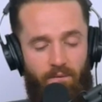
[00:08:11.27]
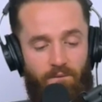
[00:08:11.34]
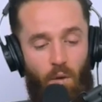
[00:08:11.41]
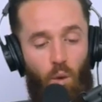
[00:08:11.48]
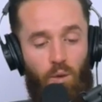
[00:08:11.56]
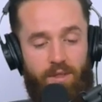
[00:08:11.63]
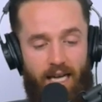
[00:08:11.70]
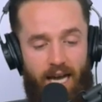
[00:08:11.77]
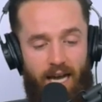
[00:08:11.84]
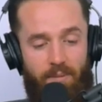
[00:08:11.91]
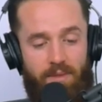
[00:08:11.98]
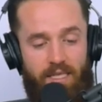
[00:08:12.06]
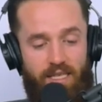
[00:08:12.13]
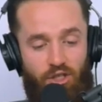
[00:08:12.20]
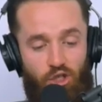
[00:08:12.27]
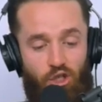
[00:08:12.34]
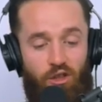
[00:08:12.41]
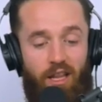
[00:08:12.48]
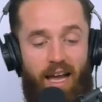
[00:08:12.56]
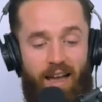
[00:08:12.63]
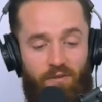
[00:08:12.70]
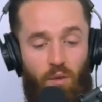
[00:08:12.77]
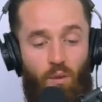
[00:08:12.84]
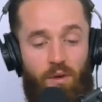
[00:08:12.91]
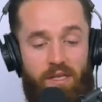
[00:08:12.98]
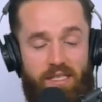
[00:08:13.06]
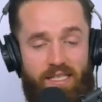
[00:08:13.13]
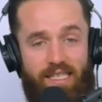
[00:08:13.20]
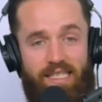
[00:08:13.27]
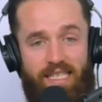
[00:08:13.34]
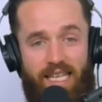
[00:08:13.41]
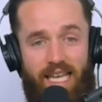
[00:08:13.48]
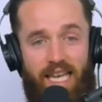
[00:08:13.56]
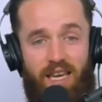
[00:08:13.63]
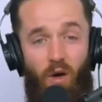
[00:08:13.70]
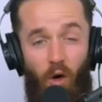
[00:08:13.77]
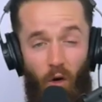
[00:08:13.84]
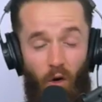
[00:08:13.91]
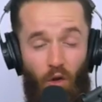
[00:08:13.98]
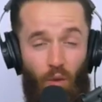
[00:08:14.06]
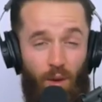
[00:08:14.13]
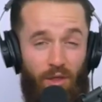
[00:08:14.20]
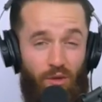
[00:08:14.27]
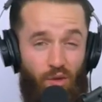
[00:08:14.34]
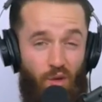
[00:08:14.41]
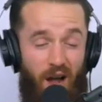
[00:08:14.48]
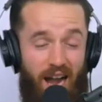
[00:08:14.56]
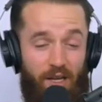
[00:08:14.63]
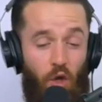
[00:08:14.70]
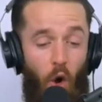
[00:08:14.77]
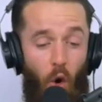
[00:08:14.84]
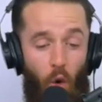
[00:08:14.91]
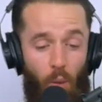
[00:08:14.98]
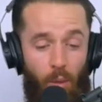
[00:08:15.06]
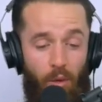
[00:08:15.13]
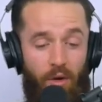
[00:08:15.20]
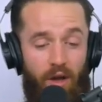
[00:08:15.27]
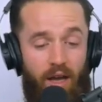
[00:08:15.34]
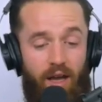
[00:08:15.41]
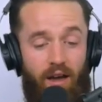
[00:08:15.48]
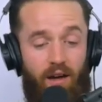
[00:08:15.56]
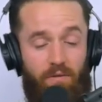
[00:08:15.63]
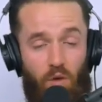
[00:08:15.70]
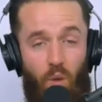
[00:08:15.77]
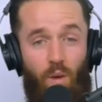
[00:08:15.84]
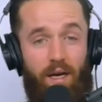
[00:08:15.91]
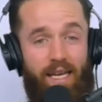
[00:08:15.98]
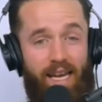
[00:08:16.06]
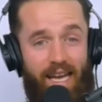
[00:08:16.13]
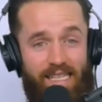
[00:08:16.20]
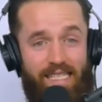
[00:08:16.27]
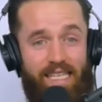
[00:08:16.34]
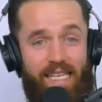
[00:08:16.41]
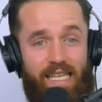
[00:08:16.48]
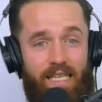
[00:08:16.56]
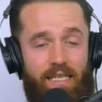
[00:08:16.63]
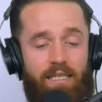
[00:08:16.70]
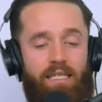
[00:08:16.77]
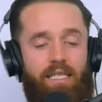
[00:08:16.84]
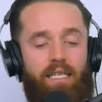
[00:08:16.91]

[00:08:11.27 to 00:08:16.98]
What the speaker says: full-time since July of 2016 all the way through October of 2019.